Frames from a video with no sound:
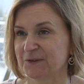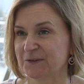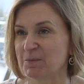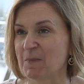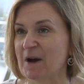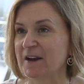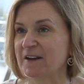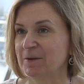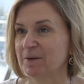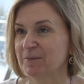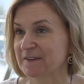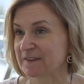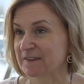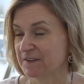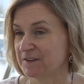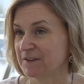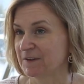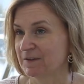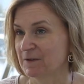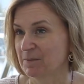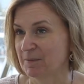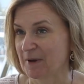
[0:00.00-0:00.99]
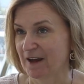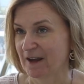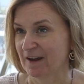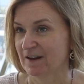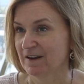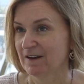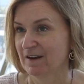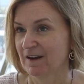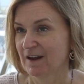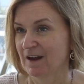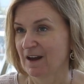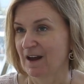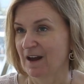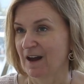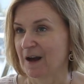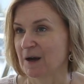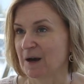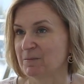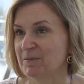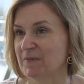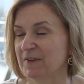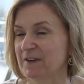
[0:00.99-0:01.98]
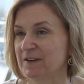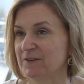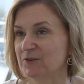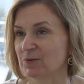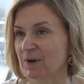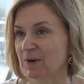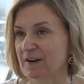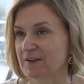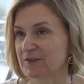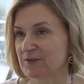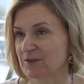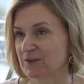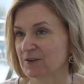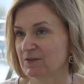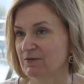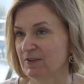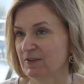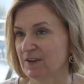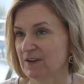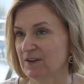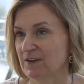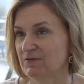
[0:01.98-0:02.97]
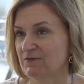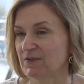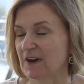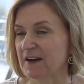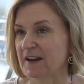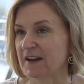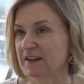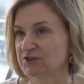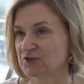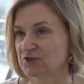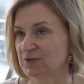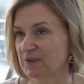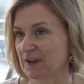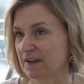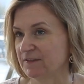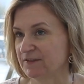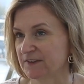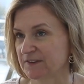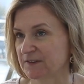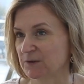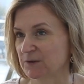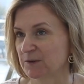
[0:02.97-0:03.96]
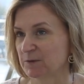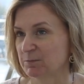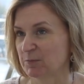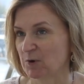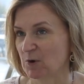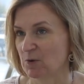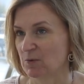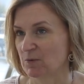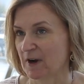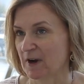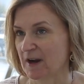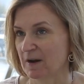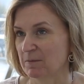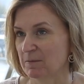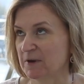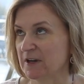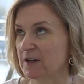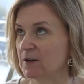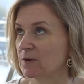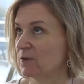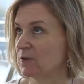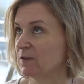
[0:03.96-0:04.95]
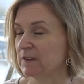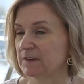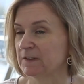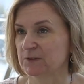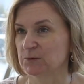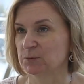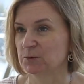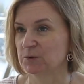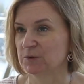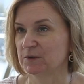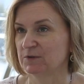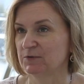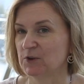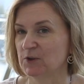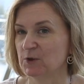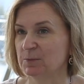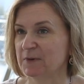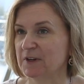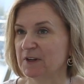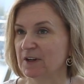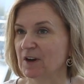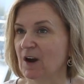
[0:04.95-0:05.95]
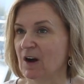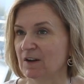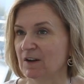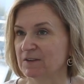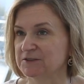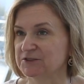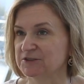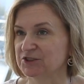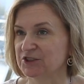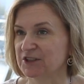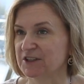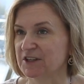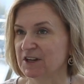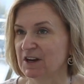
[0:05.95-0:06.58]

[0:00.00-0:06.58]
So my name is Linda Lepe. I'm the director of the Financial Life Skills program here in the School of Human Ecology.